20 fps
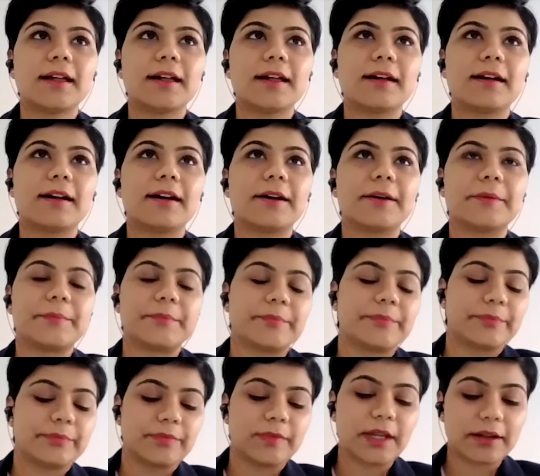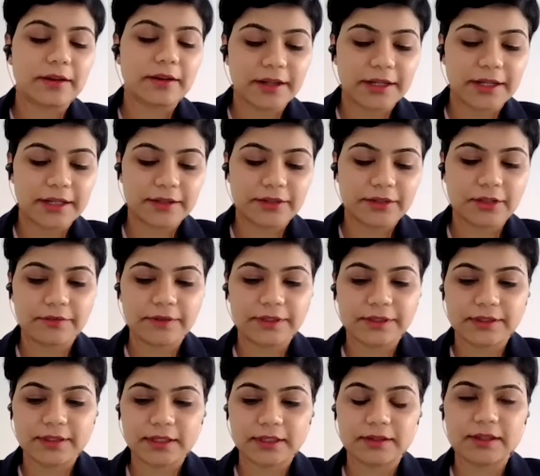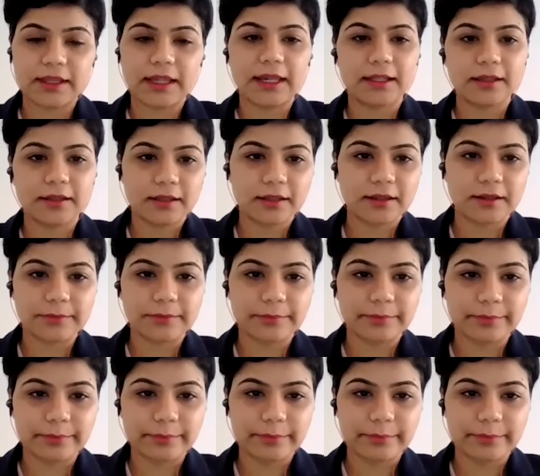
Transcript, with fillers: um, the career services and the